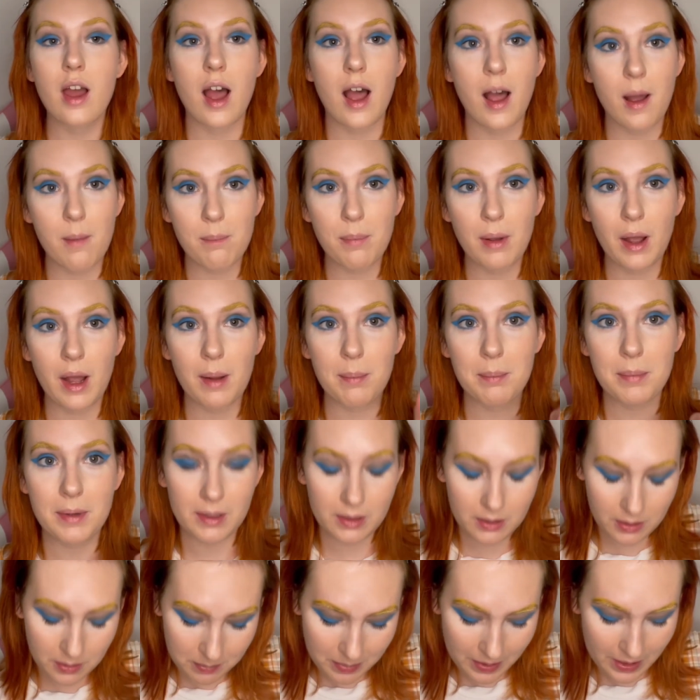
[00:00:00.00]

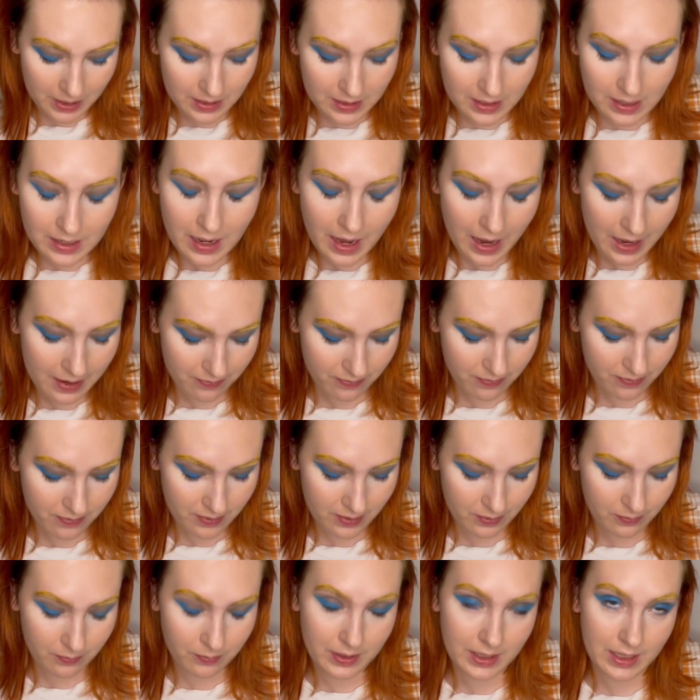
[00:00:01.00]
Unpopular opinion, I've
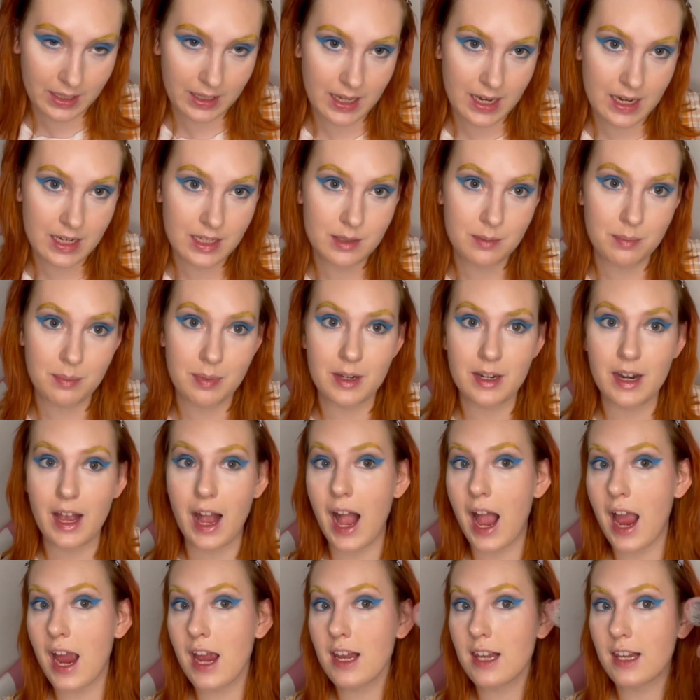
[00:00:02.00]
realized, but
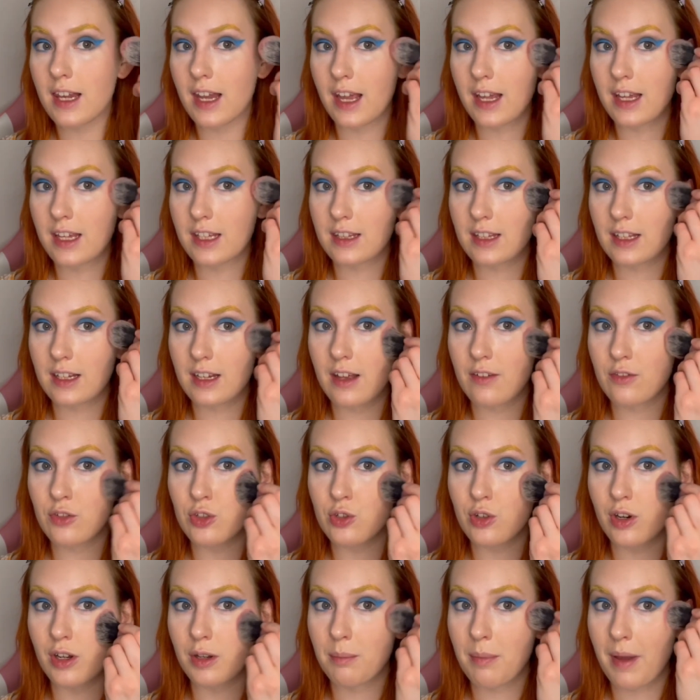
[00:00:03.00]
I like the Love
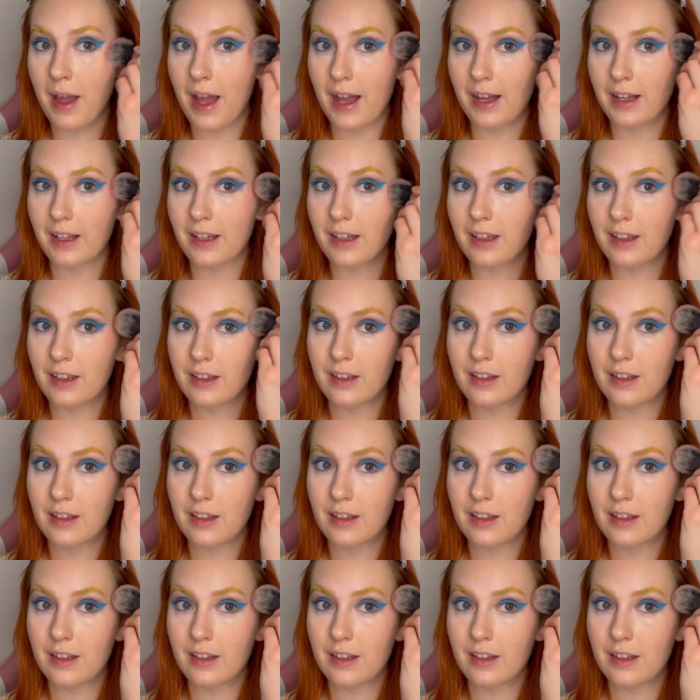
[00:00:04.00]
Struck pack.